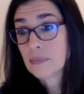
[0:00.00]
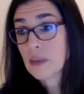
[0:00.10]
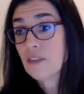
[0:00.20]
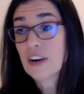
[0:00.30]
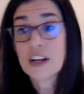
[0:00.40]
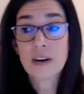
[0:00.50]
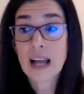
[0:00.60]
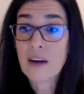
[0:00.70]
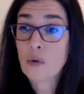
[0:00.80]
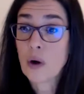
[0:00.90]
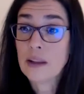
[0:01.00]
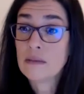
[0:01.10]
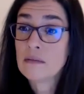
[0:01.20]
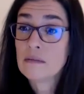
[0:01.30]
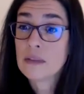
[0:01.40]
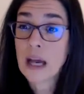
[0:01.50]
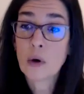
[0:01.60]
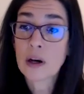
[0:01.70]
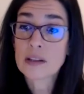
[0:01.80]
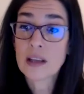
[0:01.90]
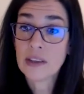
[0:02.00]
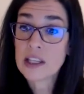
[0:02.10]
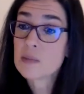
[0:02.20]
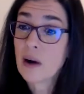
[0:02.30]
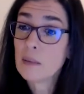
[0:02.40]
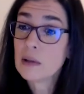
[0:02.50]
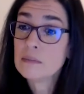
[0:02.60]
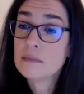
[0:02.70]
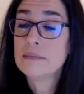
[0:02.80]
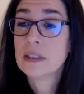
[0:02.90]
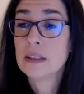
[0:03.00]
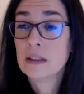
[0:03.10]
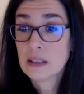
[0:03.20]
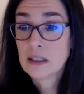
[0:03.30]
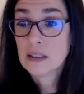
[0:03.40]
if I don't have one that works on this problem?